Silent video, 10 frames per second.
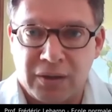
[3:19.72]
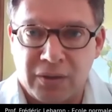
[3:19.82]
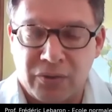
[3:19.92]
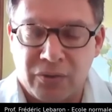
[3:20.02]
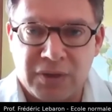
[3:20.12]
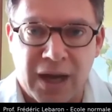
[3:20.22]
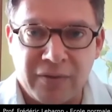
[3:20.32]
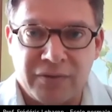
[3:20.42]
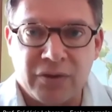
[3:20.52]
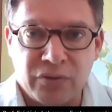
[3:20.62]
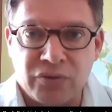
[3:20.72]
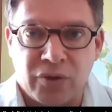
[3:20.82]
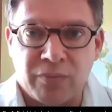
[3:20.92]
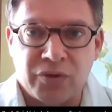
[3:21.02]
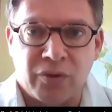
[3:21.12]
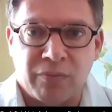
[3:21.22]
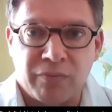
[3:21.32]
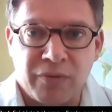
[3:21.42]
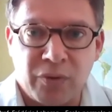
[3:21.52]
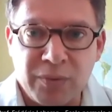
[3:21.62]
dived into some
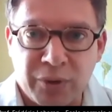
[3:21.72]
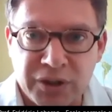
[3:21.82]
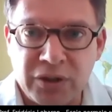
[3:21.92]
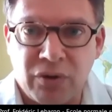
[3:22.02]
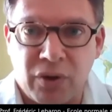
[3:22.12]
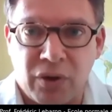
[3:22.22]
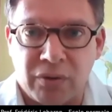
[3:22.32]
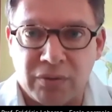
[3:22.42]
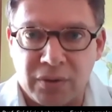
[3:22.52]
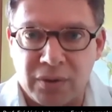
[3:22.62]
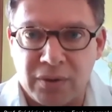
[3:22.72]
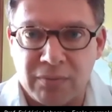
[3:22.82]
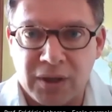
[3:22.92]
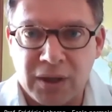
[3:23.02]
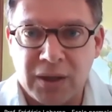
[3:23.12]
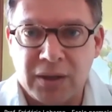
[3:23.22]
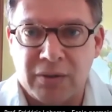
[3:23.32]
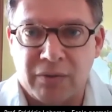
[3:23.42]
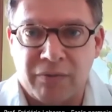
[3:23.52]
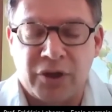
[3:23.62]
very particular
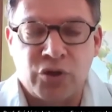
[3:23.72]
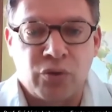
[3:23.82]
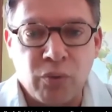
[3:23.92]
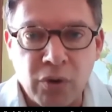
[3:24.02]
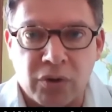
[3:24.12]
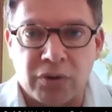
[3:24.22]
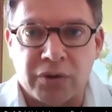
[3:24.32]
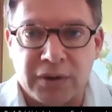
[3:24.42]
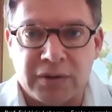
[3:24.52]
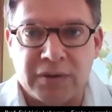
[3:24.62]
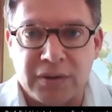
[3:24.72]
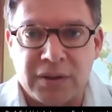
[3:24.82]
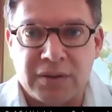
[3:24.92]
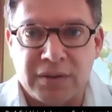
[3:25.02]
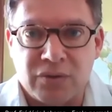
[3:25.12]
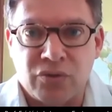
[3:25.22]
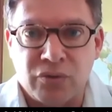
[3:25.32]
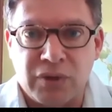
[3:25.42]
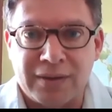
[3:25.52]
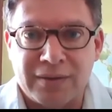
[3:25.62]
virtual world. And it's true
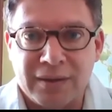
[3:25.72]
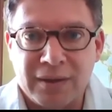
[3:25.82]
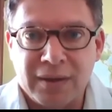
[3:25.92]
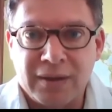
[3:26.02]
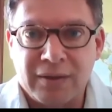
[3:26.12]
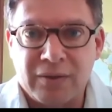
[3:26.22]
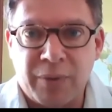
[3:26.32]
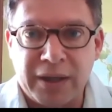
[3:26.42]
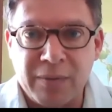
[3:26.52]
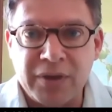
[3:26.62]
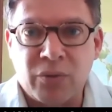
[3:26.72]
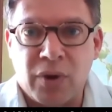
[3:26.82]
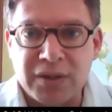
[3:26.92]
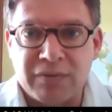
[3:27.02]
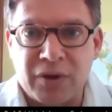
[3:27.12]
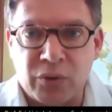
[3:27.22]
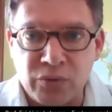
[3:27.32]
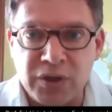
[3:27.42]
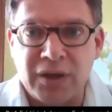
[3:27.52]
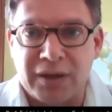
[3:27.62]
that the pandemic was very
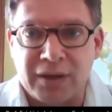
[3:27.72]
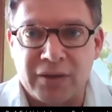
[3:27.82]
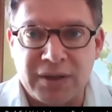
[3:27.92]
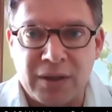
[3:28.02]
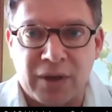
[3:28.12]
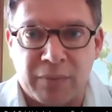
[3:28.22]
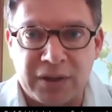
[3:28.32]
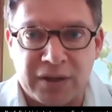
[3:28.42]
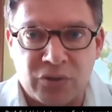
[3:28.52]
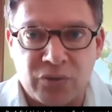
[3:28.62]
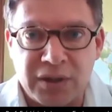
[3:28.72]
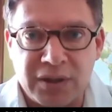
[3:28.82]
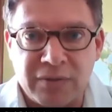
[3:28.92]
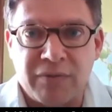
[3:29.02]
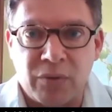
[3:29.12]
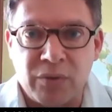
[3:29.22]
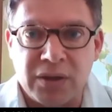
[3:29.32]
real, and at the same time it has created very